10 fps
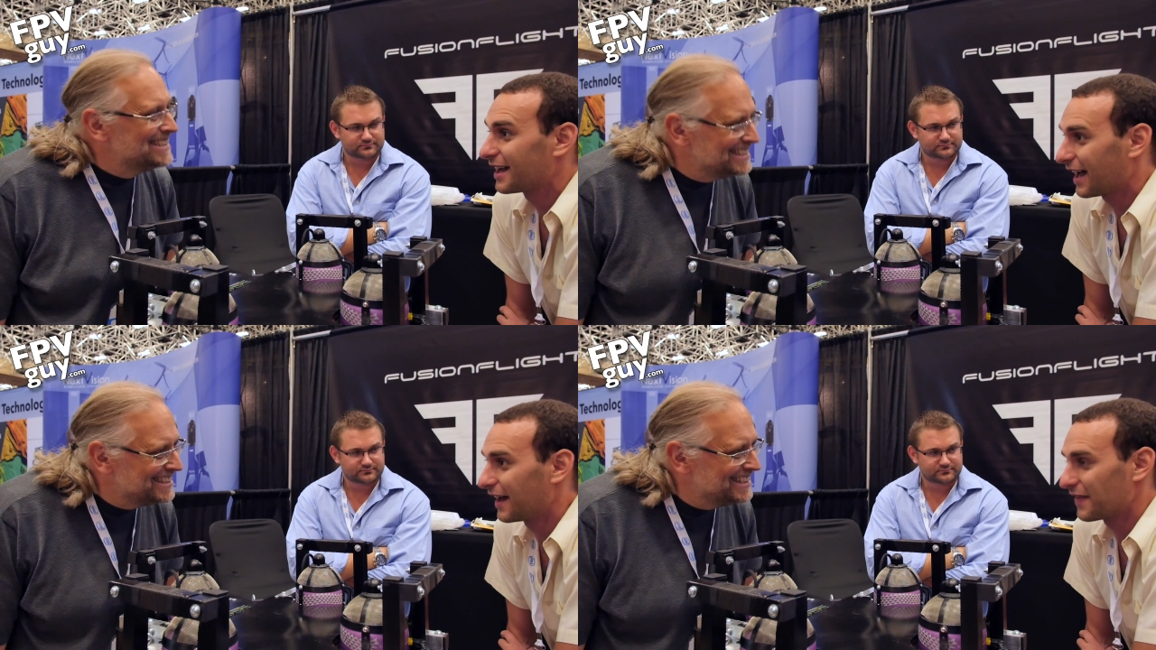
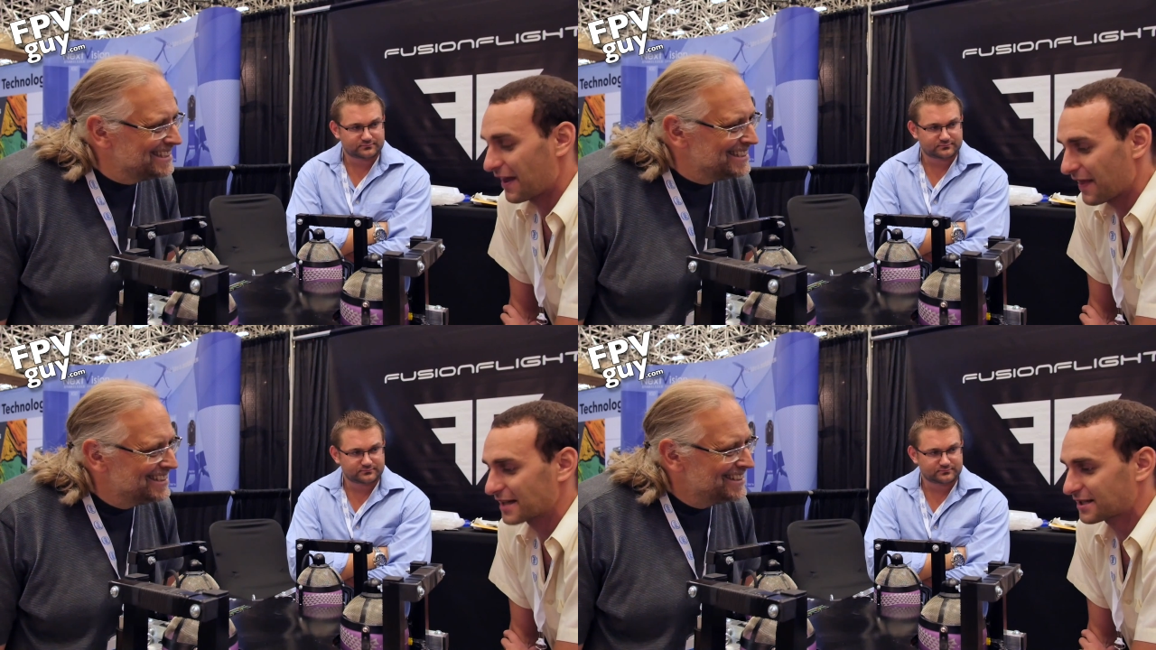Speaker 1: And,
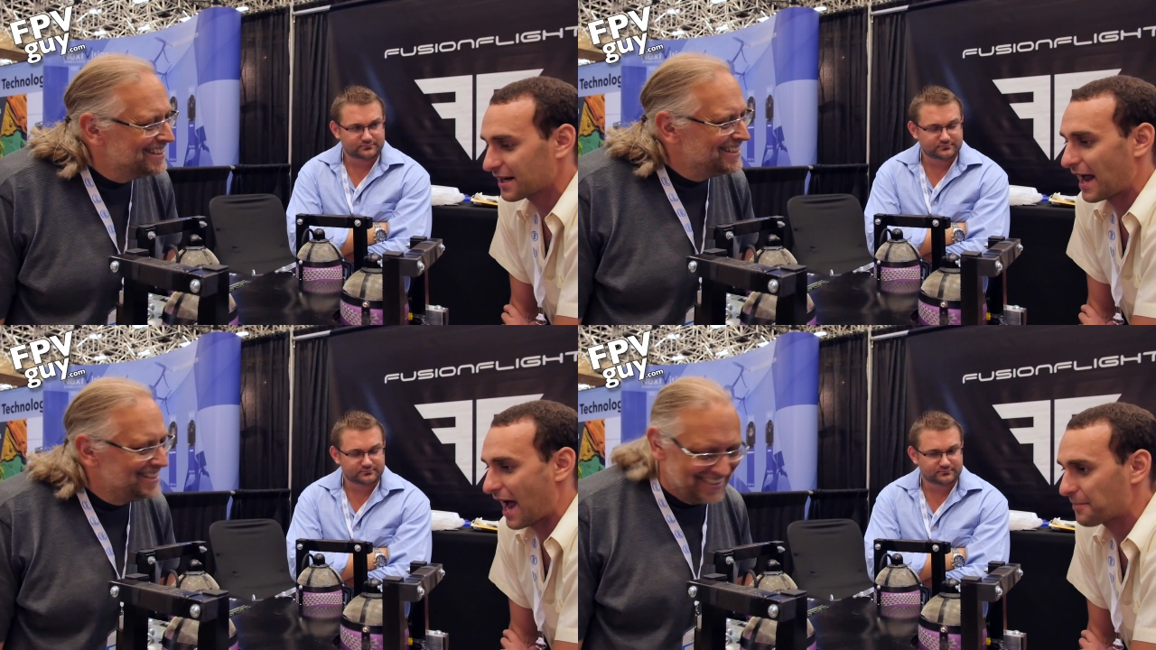and that's going
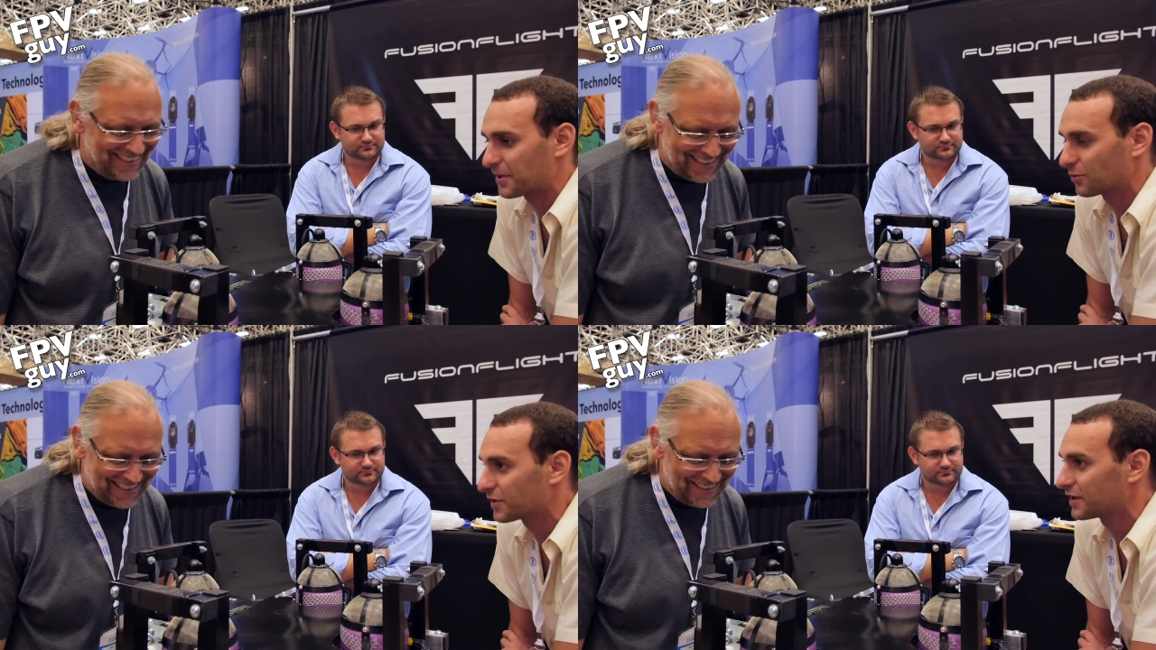to
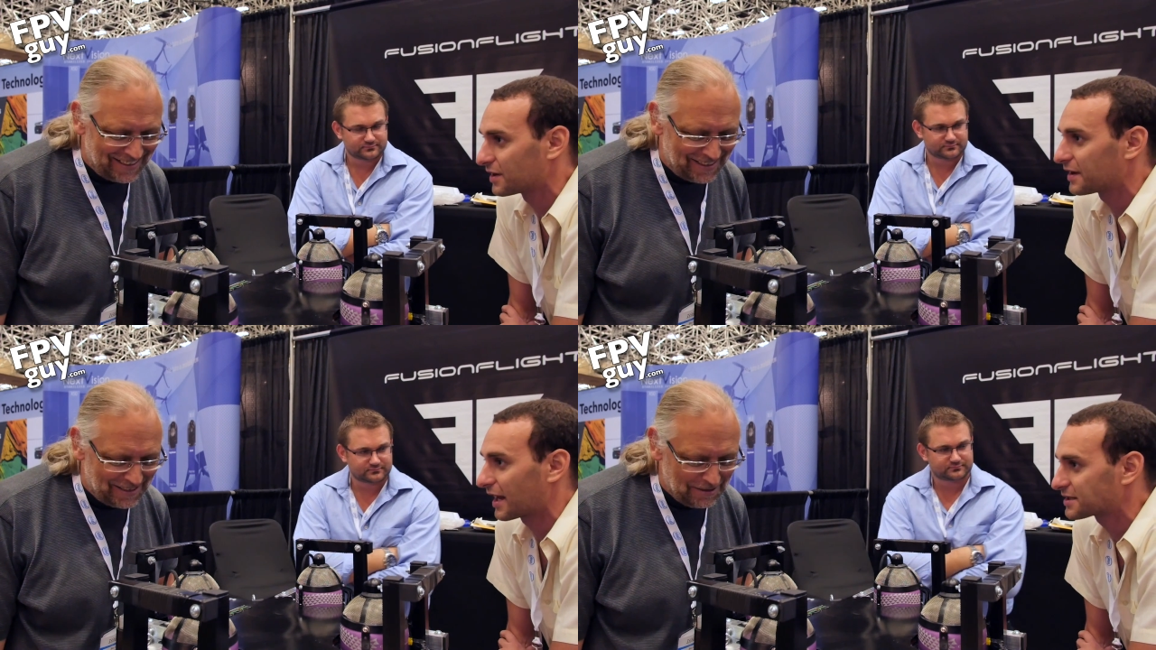happen within
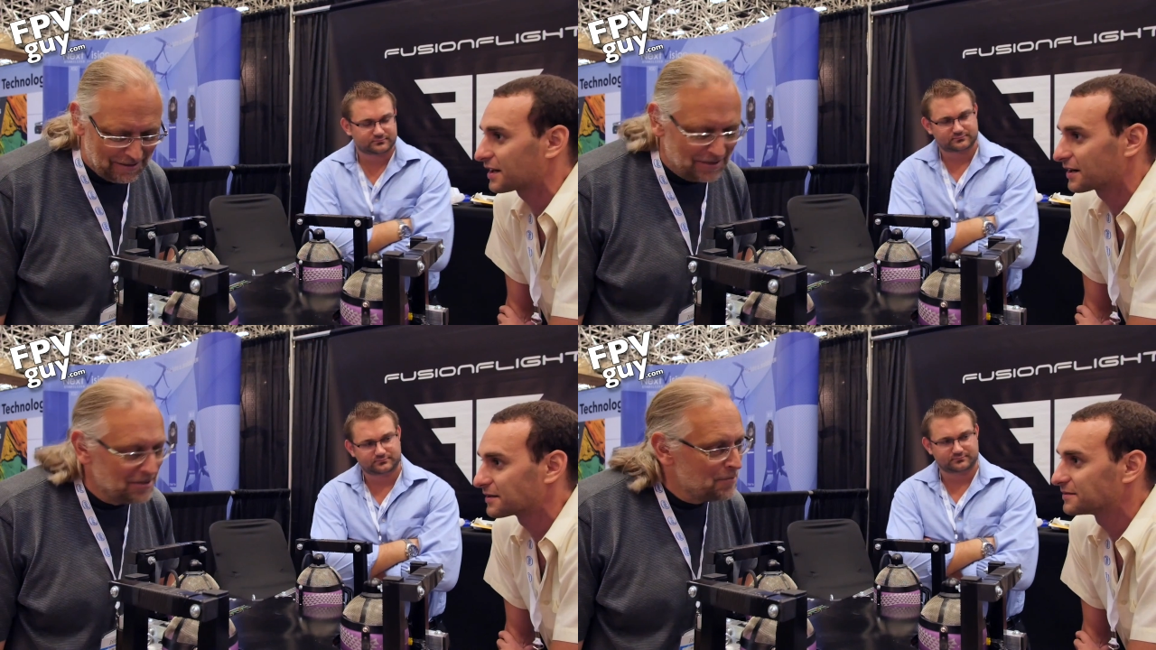the next
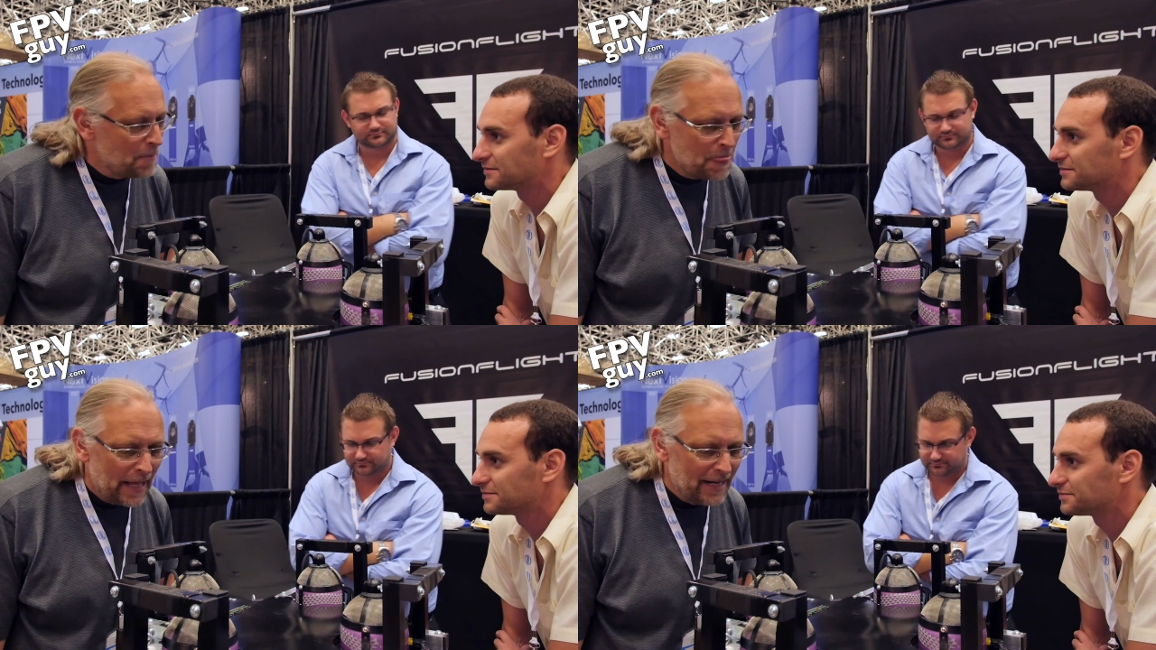year.
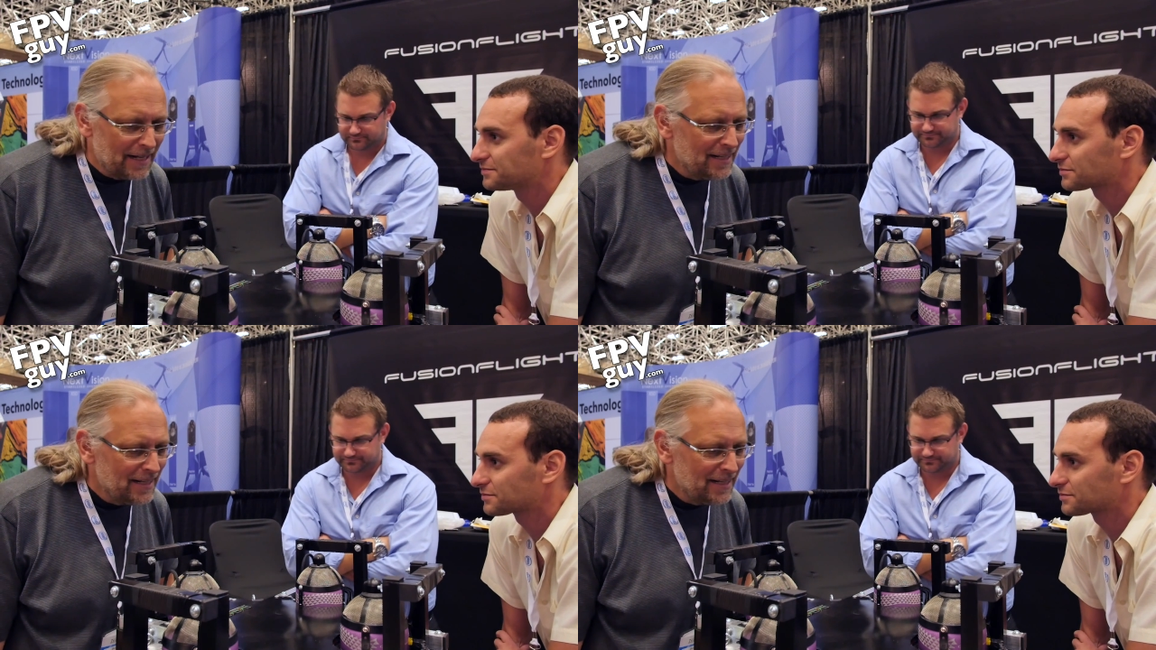And,